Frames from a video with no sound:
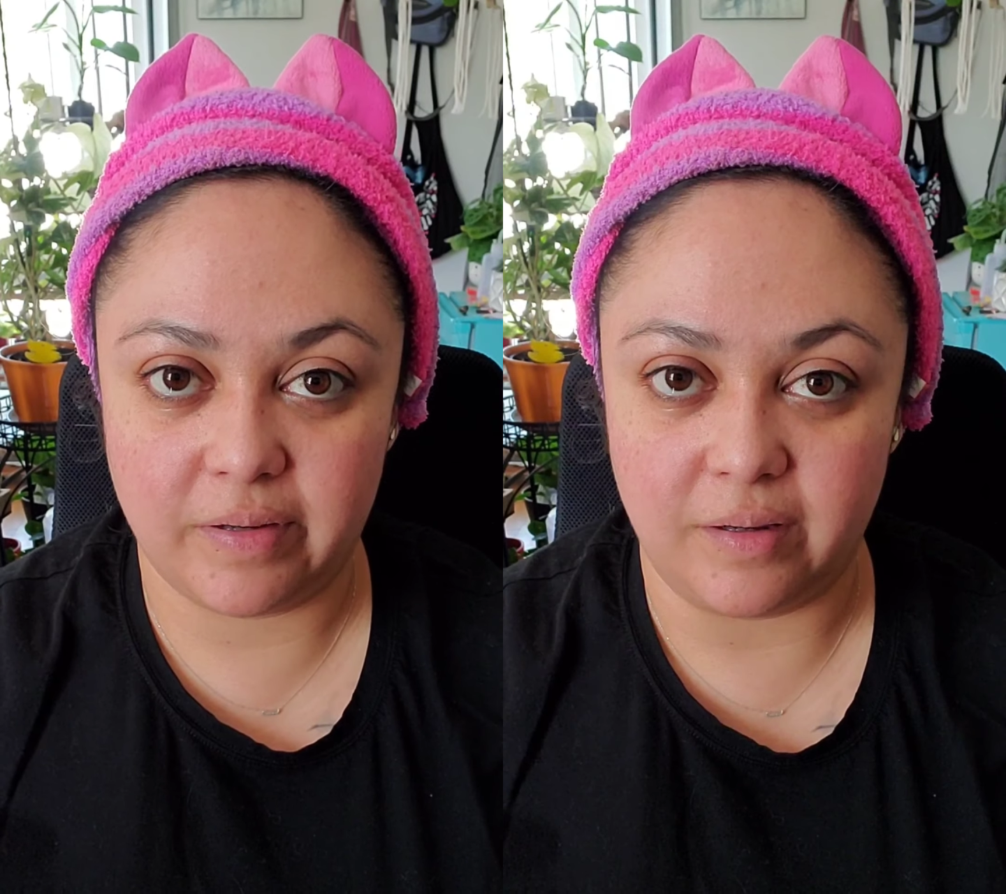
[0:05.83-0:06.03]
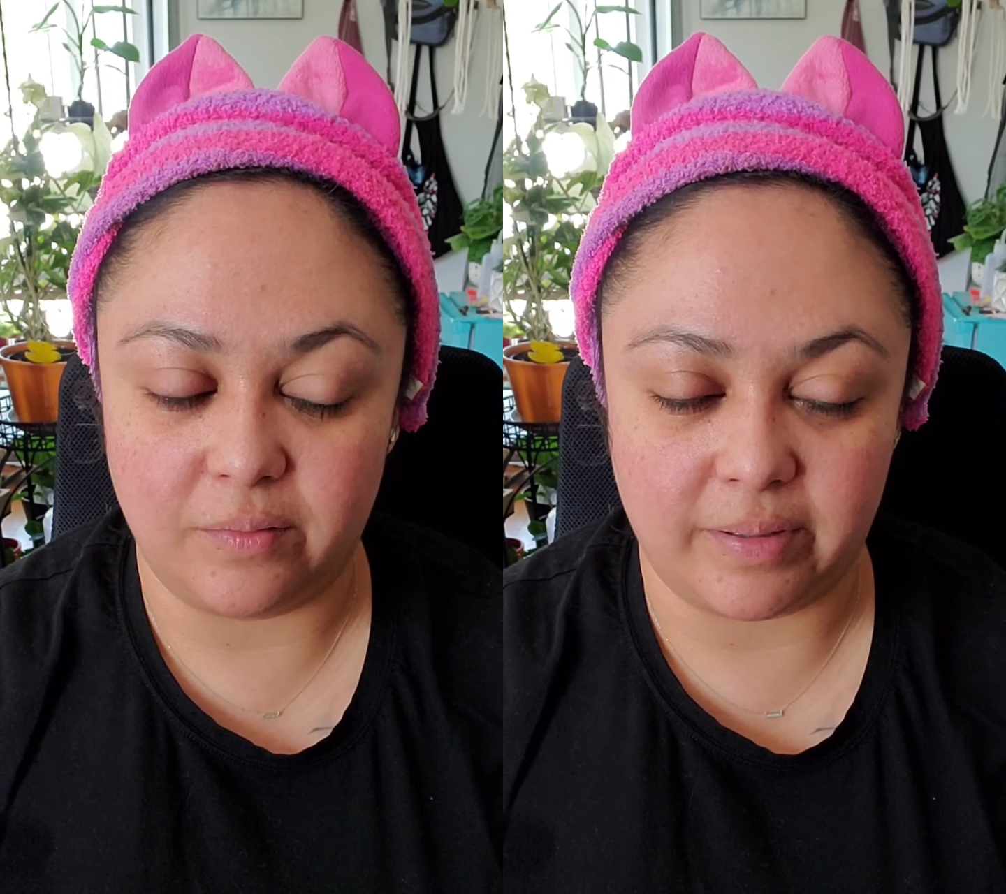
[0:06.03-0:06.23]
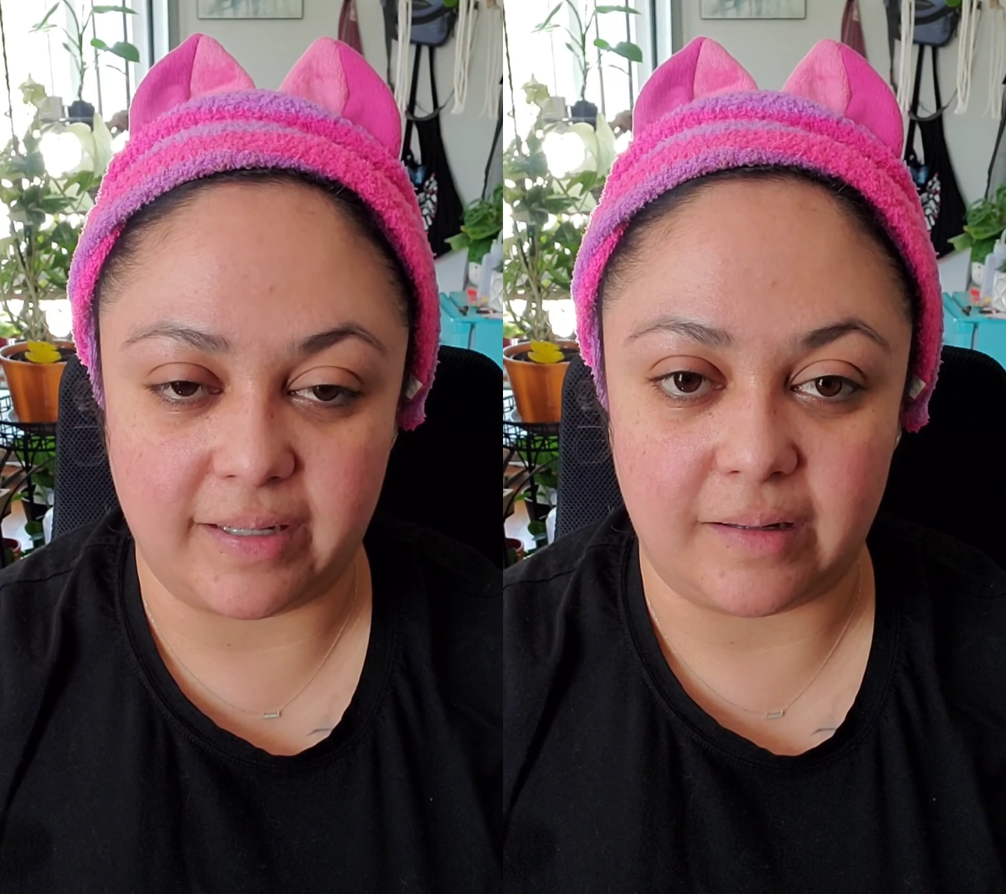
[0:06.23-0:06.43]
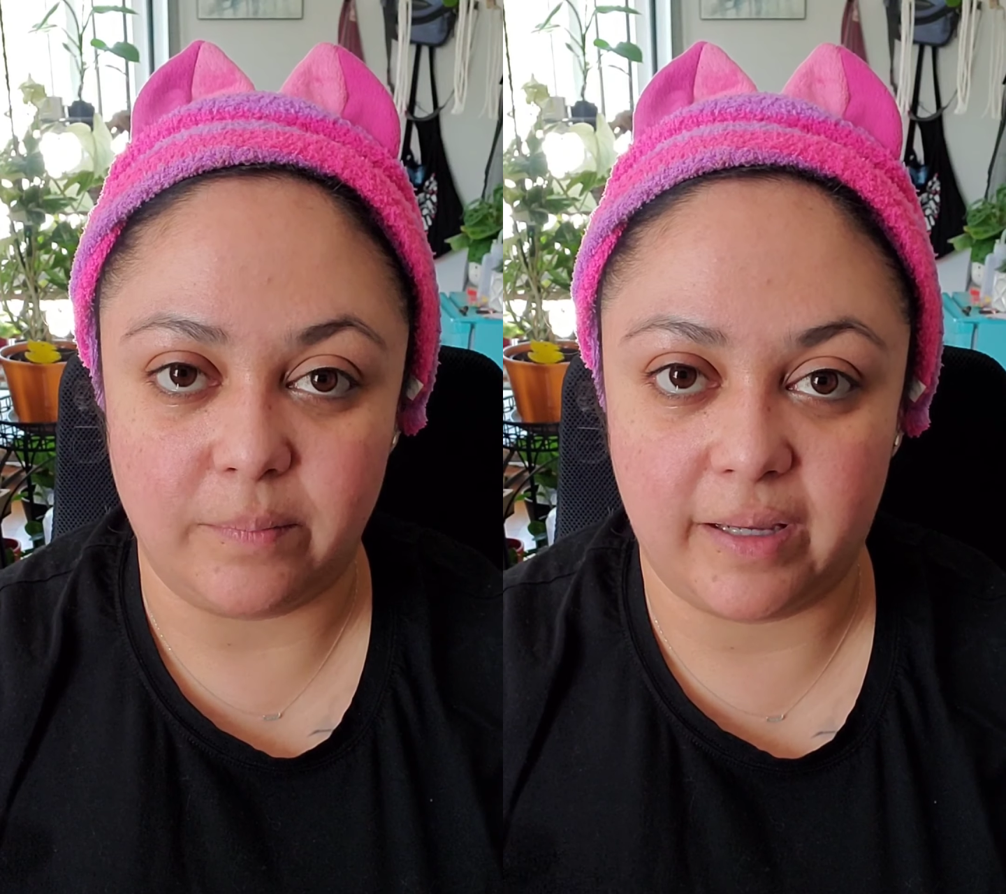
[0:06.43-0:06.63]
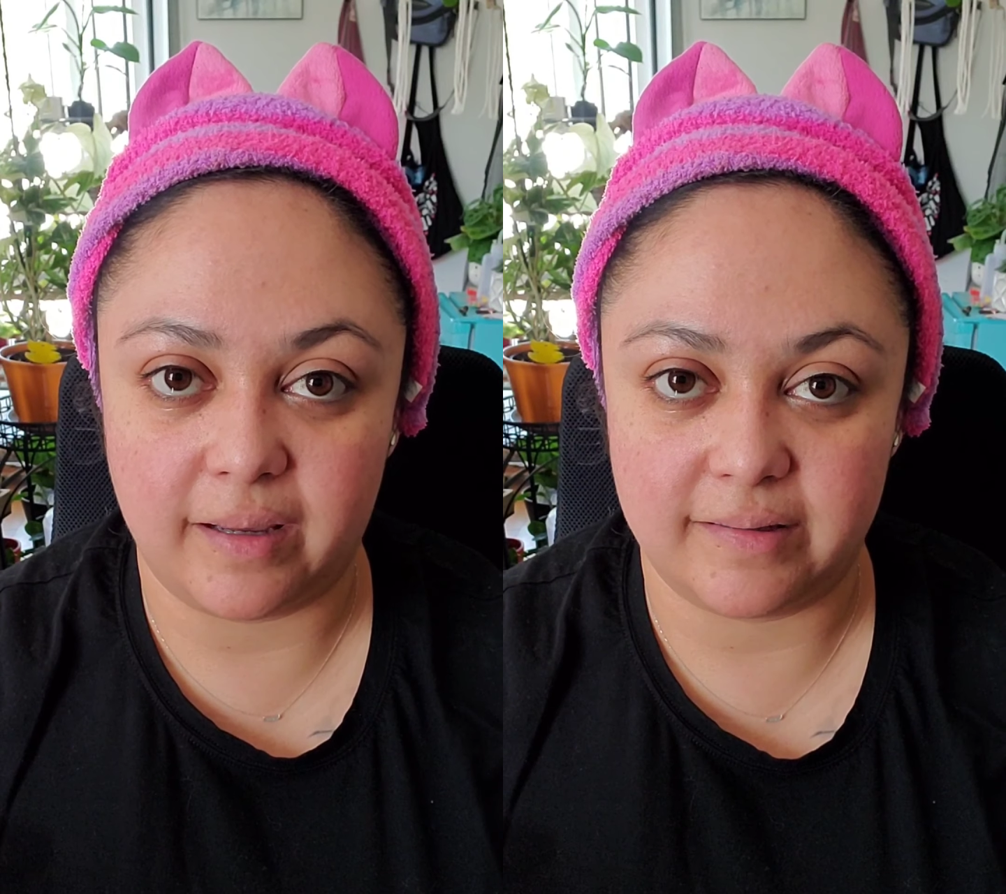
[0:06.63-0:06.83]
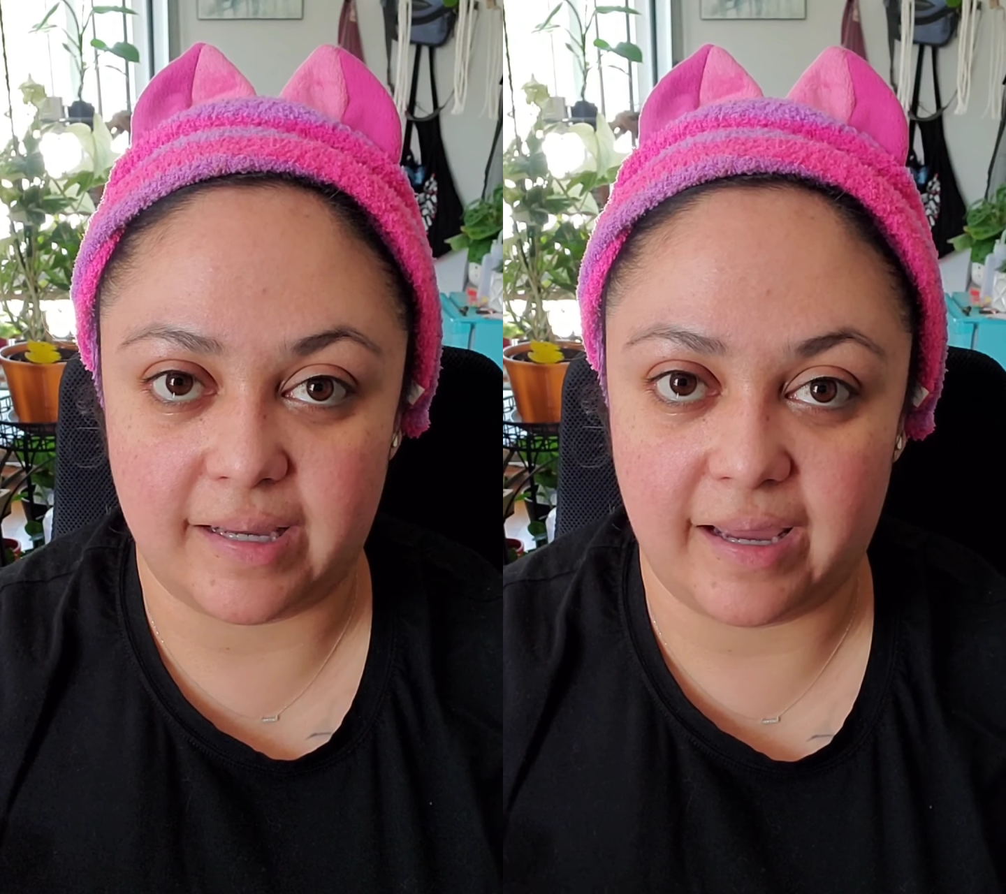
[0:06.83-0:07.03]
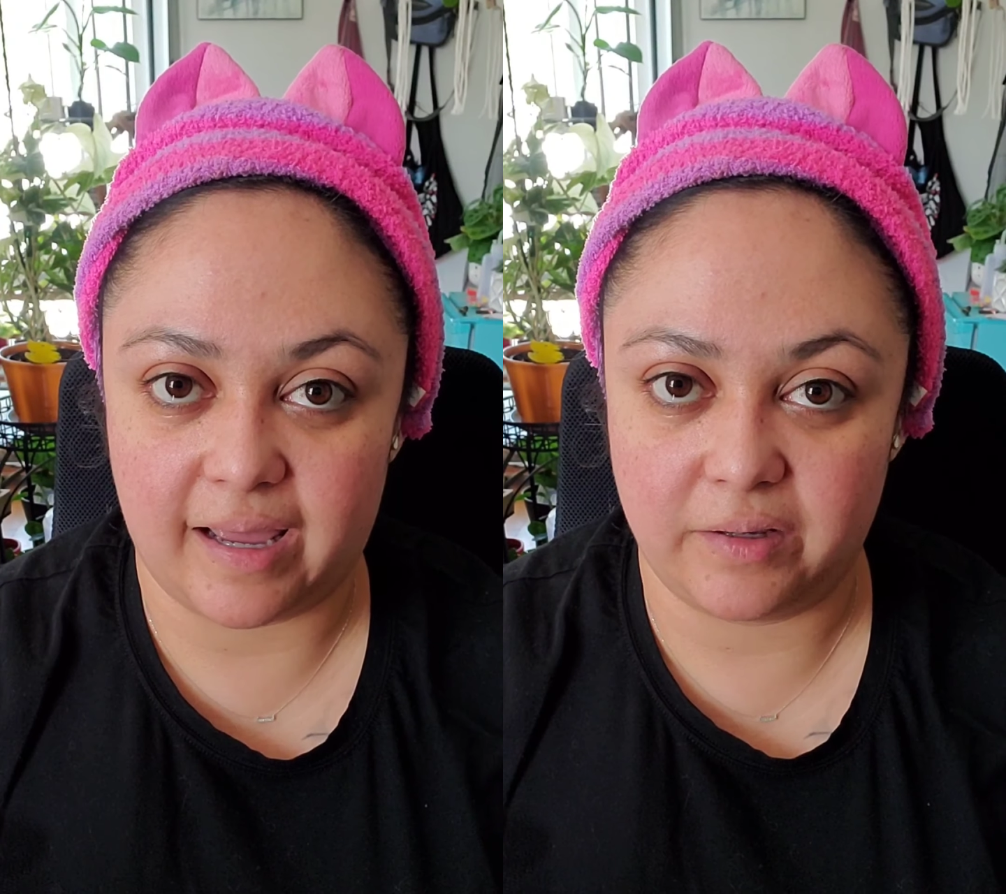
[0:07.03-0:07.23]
video right now because I